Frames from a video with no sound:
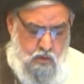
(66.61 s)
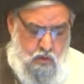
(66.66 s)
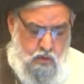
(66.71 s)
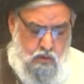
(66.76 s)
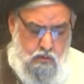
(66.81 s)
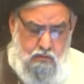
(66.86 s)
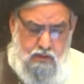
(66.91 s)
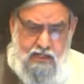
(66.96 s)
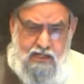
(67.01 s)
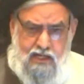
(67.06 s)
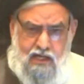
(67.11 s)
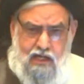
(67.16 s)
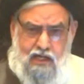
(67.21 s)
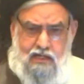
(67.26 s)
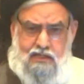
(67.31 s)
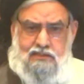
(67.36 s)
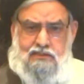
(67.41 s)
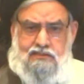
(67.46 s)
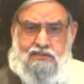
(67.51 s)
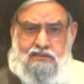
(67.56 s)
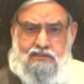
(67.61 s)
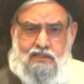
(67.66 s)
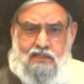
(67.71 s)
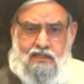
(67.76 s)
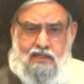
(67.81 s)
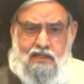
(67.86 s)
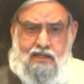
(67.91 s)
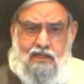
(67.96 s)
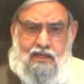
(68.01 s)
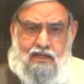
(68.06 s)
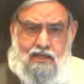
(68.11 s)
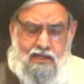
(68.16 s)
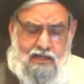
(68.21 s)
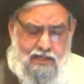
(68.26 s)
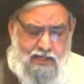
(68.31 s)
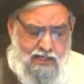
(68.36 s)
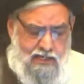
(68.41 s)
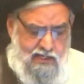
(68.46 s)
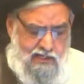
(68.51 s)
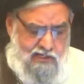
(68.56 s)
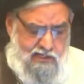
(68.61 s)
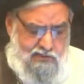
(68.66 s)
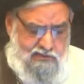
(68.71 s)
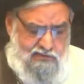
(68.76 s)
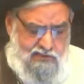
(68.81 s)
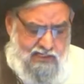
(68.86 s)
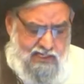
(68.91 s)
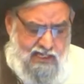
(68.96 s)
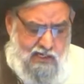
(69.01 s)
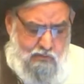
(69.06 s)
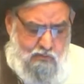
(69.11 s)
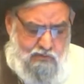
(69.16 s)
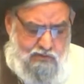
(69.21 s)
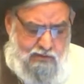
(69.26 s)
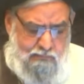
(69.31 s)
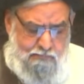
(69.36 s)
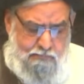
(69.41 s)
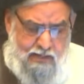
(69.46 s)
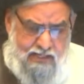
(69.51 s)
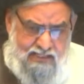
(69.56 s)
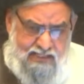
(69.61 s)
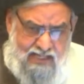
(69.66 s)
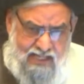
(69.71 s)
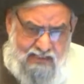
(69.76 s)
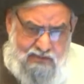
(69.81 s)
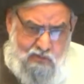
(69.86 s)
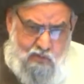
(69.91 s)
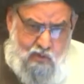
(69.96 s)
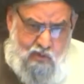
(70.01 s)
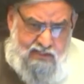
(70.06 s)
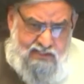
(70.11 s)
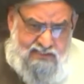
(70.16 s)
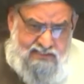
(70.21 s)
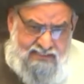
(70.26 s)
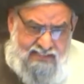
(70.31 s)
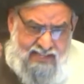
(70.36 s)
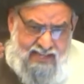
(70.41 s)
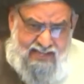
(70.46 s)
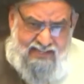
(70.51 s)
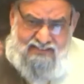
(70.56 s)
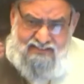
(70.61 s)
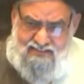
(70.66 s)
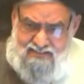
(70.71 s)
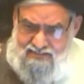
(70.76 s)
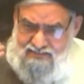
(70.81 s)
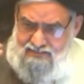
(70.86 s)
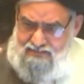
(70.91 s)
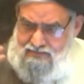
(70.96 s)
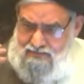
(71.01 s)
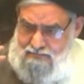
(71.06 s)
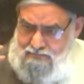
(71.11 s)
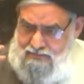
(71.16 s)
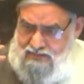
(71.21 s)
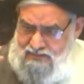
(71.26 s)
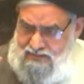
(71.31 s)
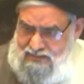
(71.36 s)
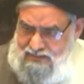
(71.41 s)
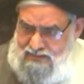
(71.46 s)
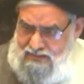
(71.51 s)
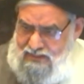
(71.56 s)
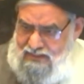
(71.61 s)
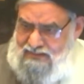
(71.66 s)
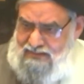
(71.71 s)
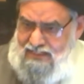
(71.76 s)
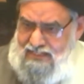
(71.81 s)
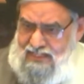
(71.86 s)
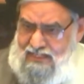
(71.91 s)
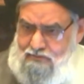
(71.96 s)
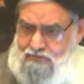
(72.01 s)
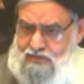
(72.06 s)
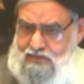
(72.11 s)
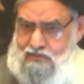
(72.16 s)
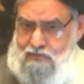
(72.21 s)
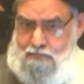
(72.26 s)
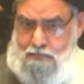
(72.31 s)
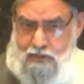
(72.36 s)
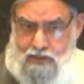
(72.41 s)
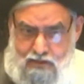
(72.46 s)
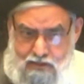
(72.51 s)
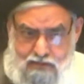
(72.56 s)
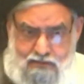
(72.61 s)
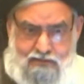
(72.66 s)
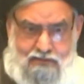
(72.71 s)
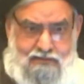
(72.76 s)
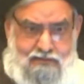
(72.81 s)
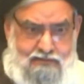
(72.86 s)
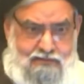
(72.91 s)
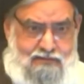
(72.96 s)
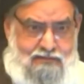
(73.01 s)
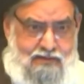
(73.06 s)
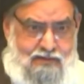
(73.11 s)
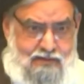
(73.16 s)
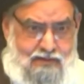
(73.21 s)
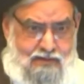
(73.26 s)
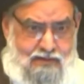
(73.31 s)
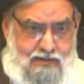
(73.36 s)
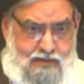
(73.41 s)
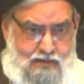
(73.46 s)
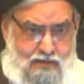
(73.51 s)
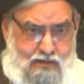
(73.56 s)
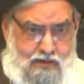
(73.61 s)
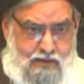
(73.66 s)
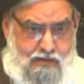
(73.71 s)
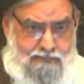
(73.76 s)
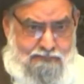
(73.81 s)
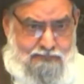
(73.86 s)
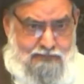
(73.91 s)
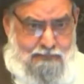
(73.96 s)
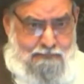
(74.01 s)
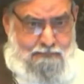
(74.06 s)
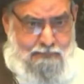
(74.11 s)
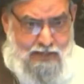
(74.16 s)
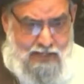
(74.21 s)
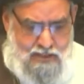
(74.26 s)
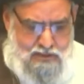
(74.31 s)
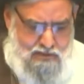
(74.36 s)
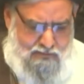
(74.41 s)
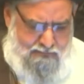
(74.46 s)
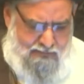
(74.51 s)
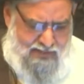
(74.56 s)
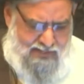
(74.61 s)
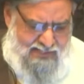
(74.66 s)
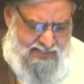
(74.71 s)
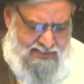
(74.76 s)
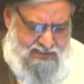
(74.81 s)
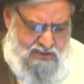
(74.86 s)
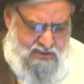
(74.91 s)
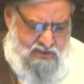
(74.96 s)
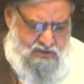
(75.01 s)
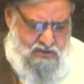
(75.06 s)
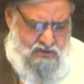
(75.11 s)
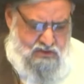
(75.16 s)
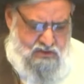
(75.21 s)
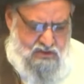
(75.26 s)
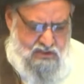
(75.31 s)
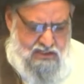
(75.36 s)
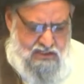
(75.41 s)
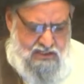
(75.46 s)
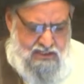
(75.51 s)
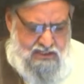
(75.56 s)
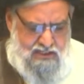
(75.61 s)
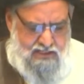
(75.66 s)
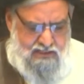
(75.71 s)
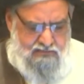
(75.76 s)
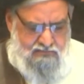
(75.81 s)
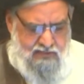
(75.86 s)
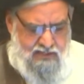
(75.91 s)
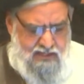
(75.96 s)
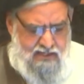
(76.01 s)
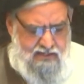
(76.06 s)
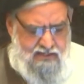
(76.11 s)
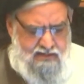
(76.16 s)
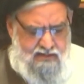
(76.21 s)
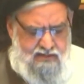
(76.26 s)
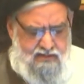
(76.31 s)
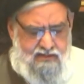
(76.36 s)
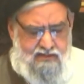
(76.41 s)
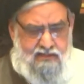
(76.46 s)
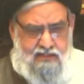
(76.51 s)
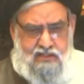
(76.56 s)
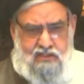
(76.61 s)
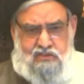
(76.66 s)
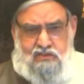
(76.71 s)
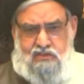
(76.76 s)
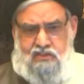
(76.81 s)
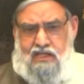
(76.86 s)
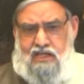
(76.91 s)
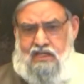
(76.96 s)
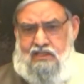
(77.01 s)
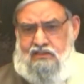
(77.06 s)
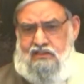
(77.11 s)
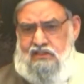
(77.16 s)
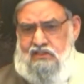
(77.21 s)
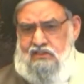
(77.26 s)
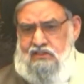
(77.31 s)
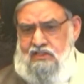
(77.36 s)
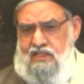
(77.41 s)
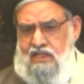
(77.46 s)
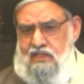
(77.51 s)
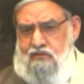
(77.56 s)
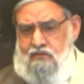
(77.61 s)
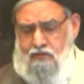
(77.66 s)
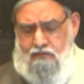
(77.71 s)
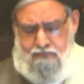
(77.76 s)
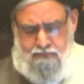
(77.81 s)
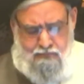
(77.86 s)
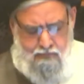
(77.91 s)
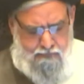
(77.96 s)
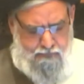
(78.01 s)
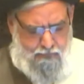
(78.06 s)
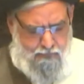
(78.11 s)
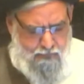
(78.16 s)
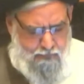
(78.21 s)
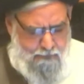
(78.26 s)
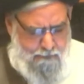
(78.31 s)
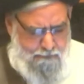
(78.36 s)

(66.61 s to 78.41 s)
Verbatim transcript: Whoever dies and doesn't have the bay'at on his neck, means he doesn't have this burden of the pledge of allegiance, then his death is death of kufr.